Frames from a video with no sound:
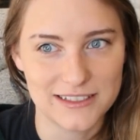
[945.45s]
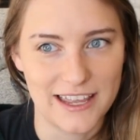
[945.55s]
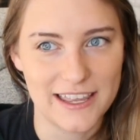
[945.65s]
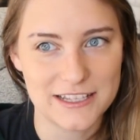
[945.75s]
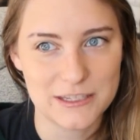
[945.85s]

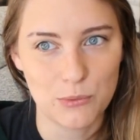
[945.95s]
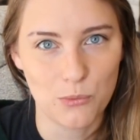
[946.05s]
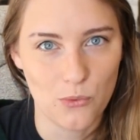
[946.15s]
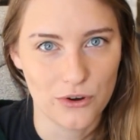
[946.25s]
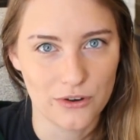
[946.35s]
like it's
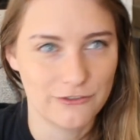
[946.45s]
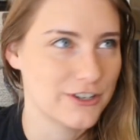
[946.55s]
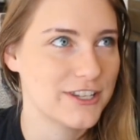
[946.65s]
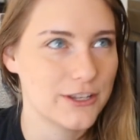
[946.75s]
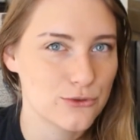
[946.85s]
been worn for
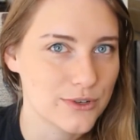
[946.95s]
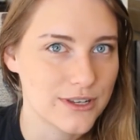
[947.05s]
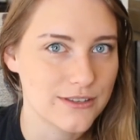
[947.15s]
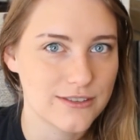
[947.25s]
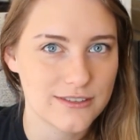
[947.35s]

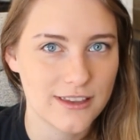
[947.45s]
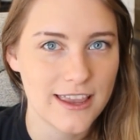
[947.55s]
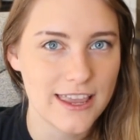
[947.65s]
centuries,